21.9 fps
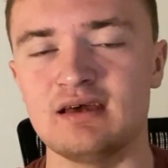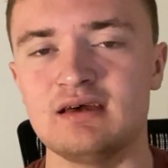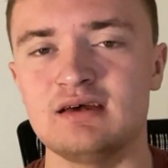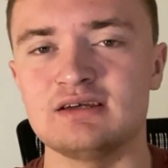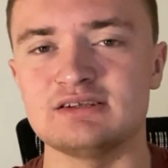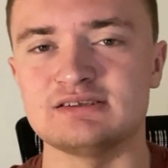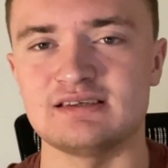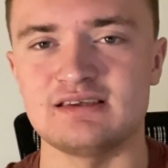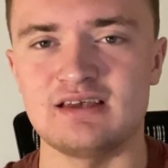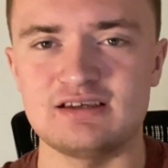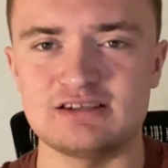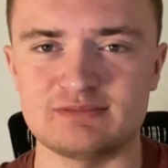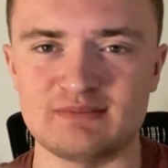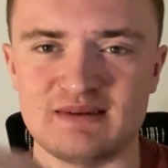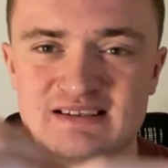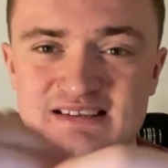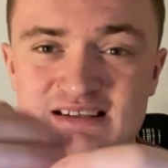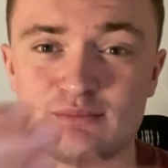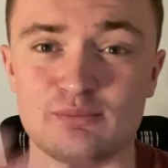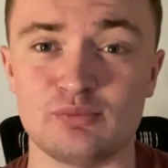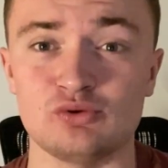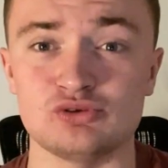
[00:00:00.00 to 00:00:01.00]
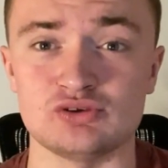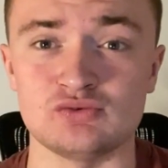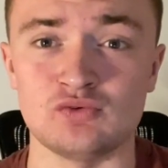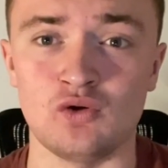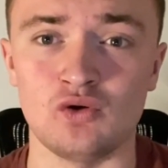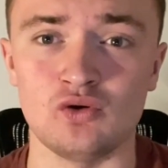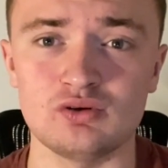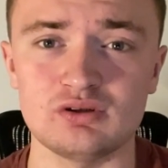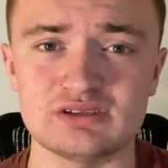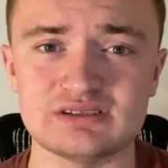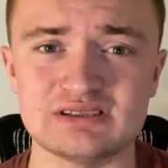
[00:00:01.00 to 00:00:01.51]
So there's some examples of
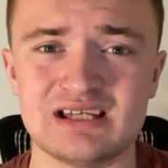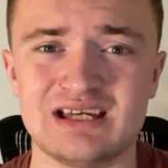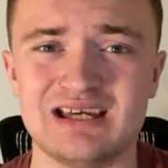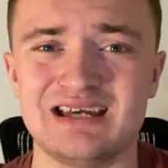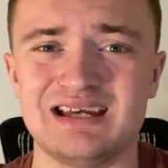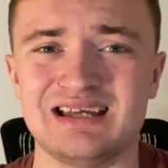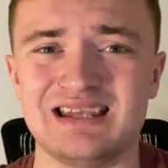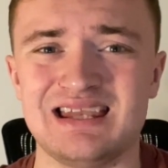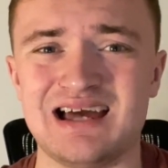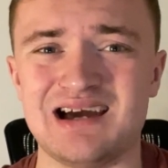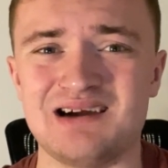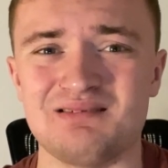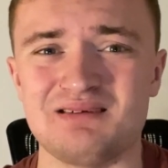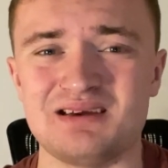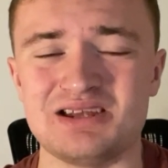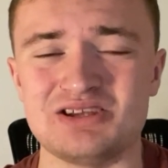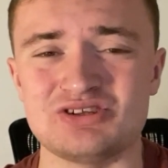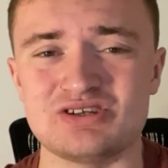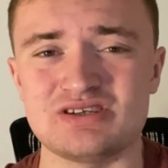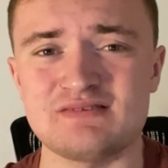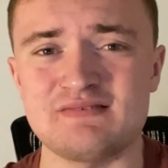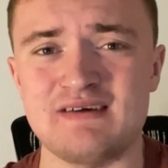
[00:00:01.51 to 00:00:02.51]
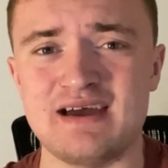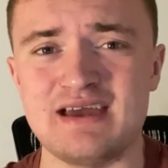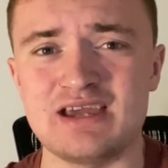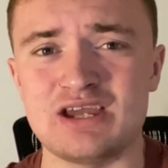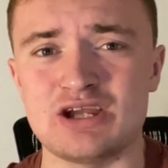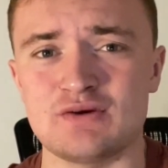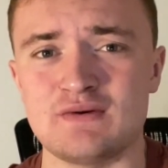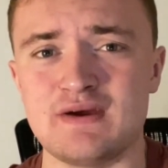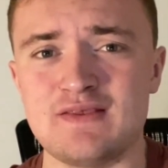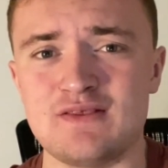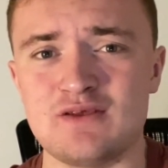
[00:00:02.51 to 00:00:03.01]
hooks. Now, in terms of how you
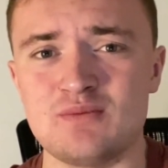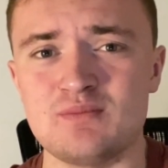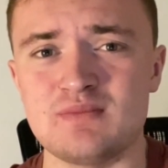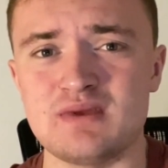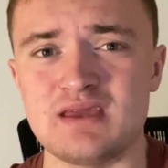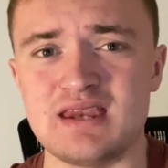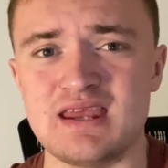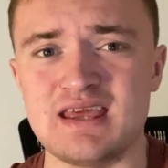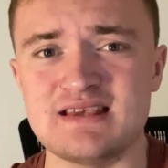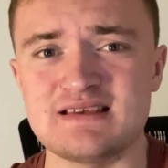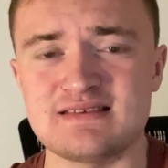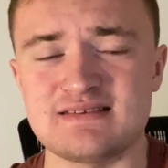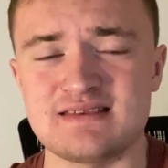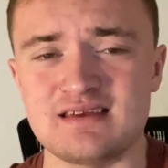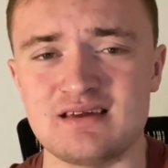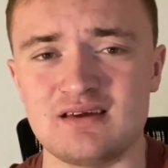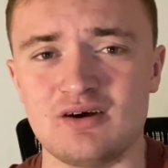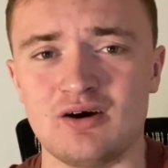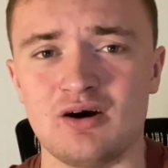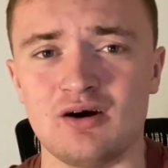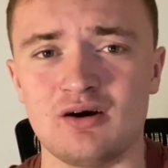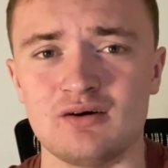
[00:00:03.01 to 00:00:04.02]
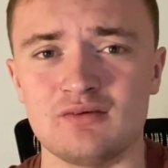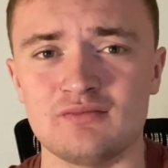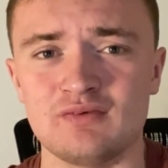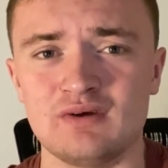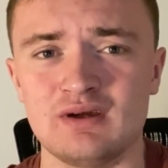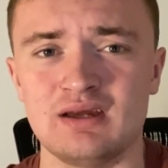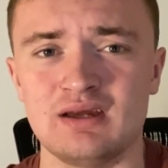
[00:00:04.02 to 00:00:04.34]
create them, you need to think of